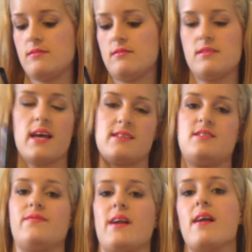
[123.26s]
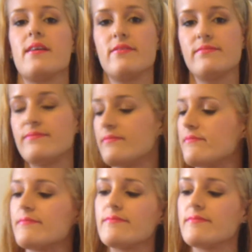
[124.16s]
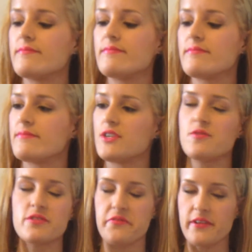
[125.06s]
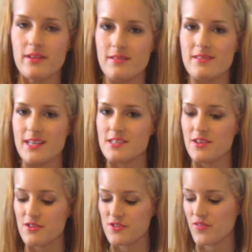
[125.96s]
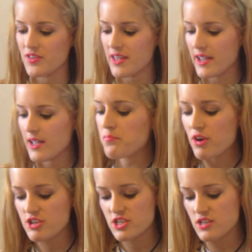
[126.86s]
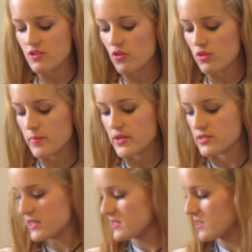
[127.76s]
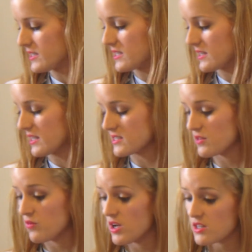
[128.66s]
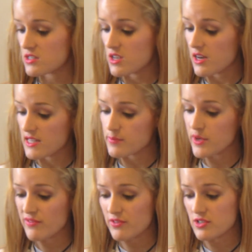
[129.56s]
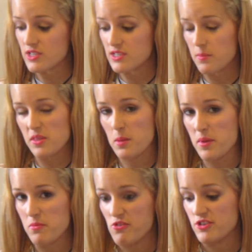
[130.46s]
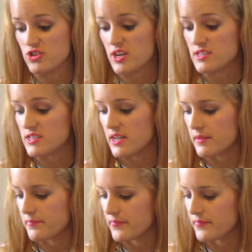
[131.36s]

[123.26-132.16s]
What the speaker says: that's very useful. That's a useful thing. Brushes are not the most exciting things in the world, so let's move on to something a bit more interesting.